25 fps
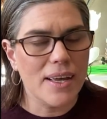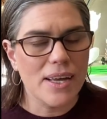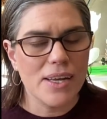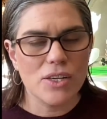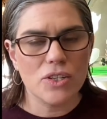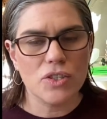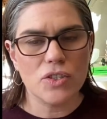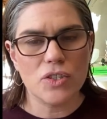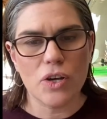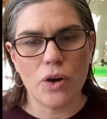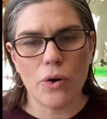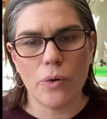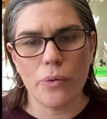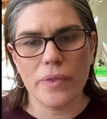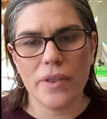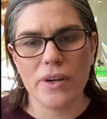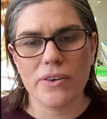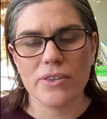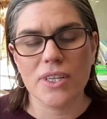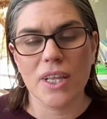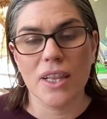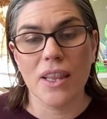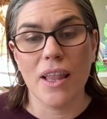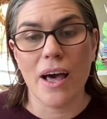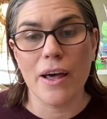So
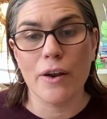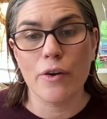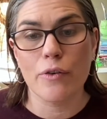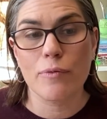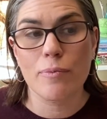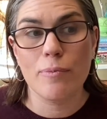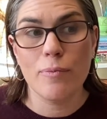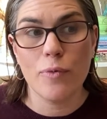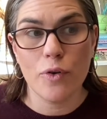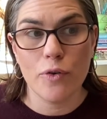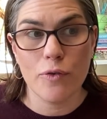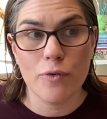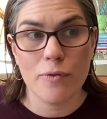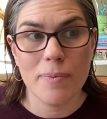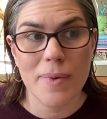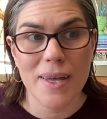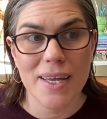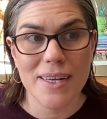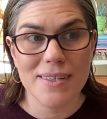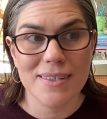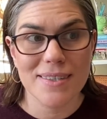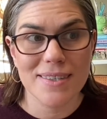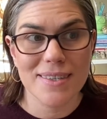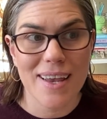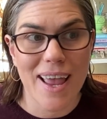there's a lot of
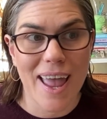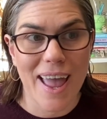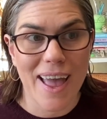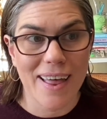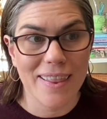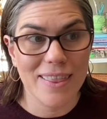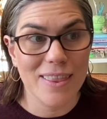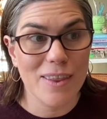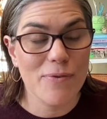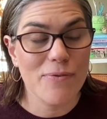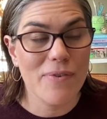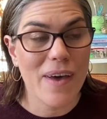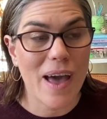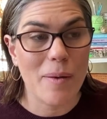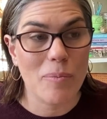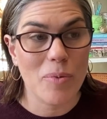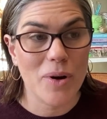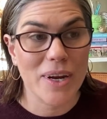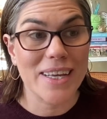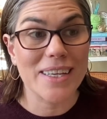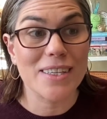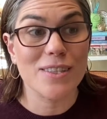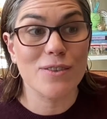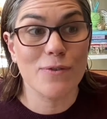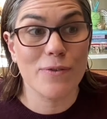movement and the
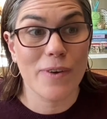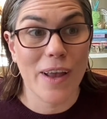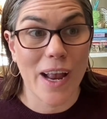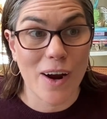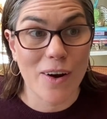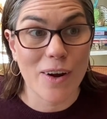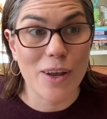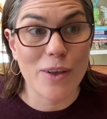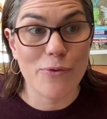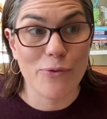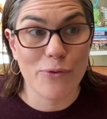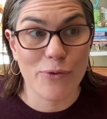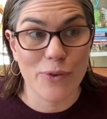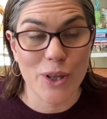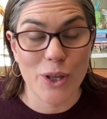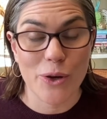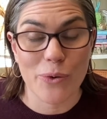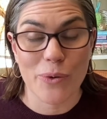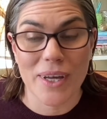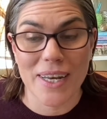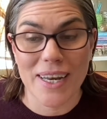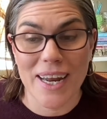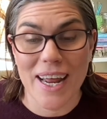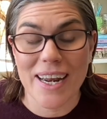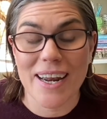fabric is very
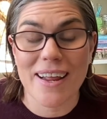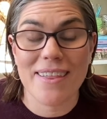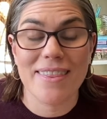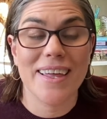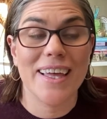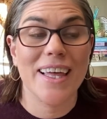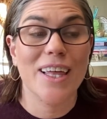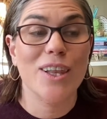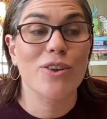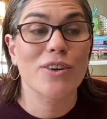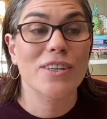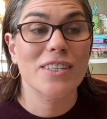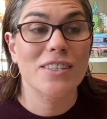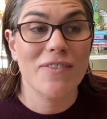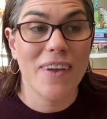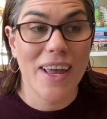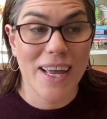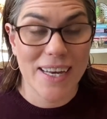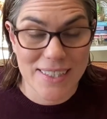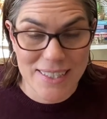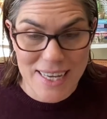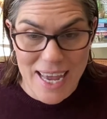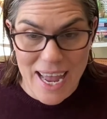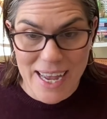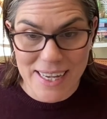fluid and I think it looks
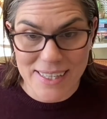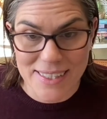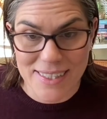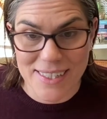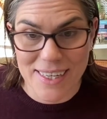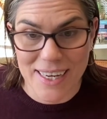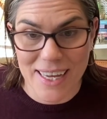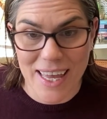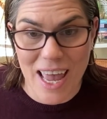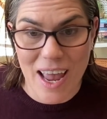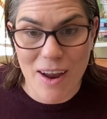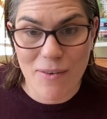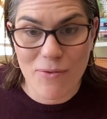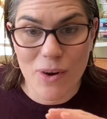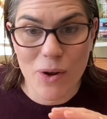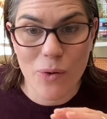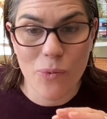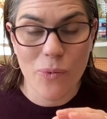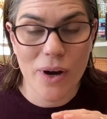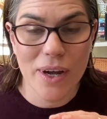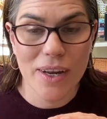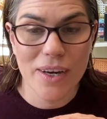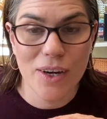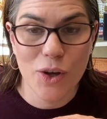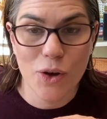fantastic.
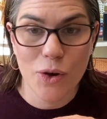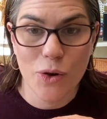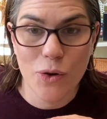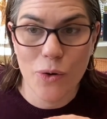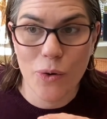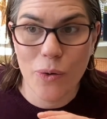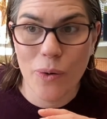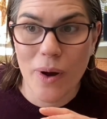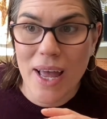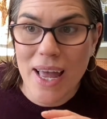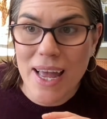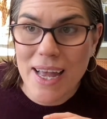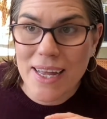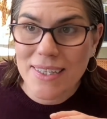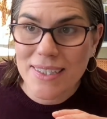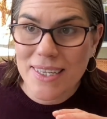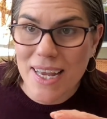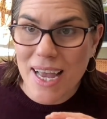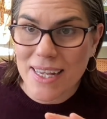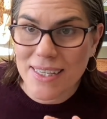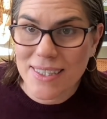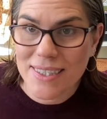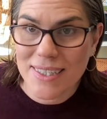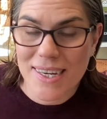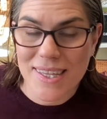Everyone who
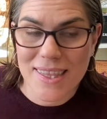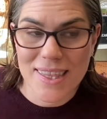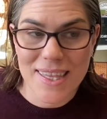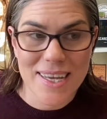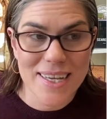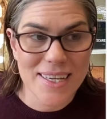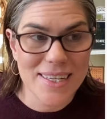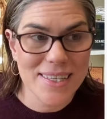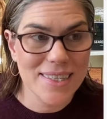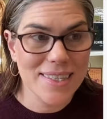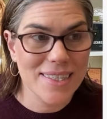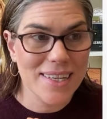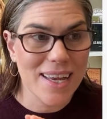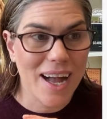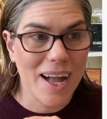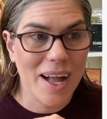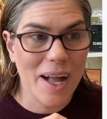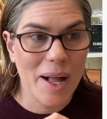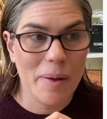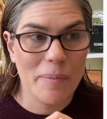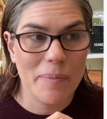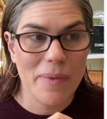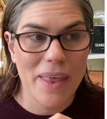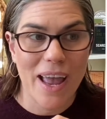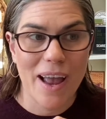tested this,
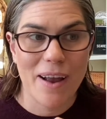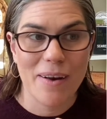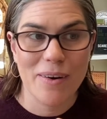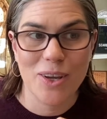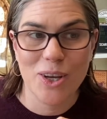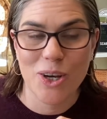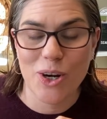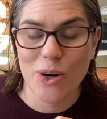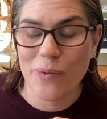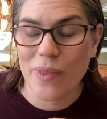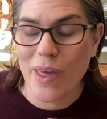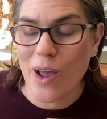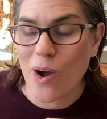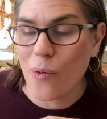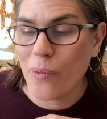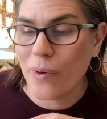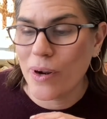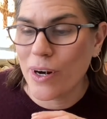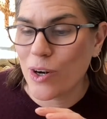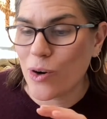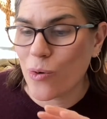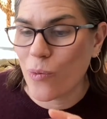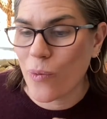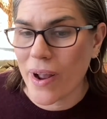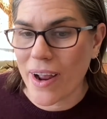you know, they all
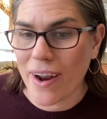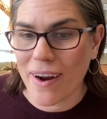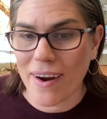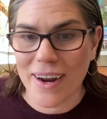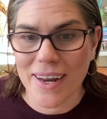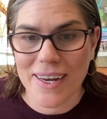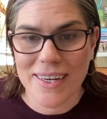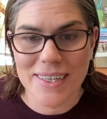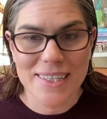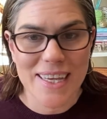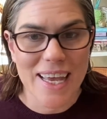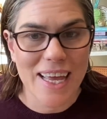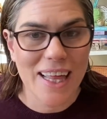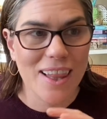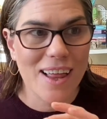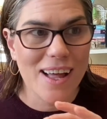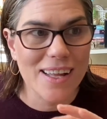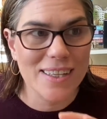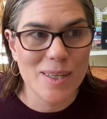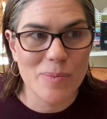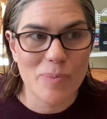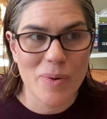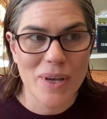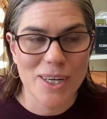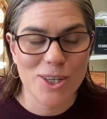wanted to wear it and take
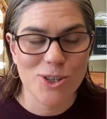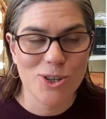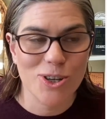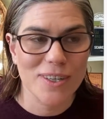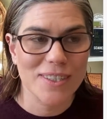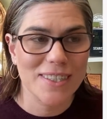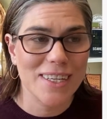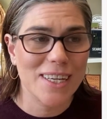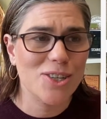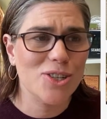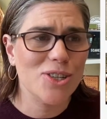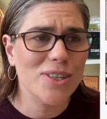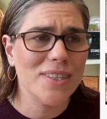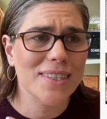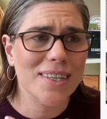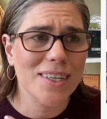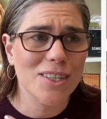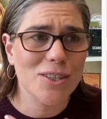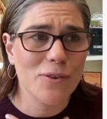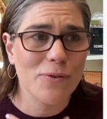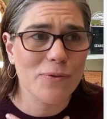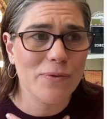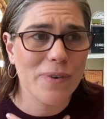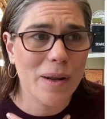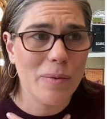lots of pictures. It's just such
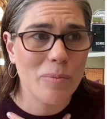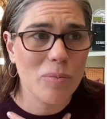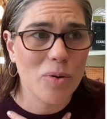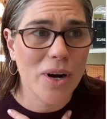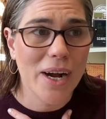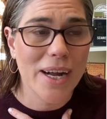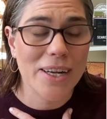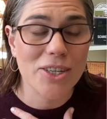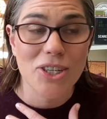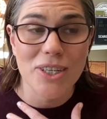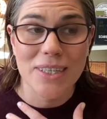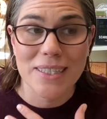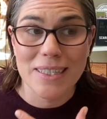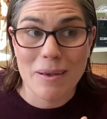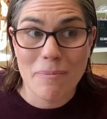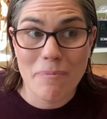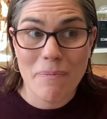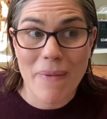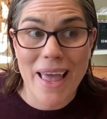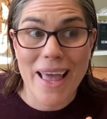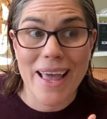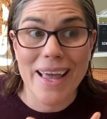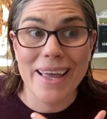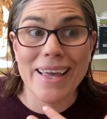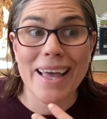a fun project to
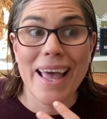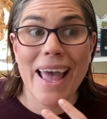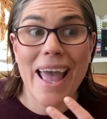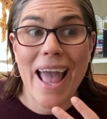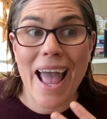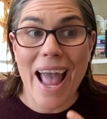make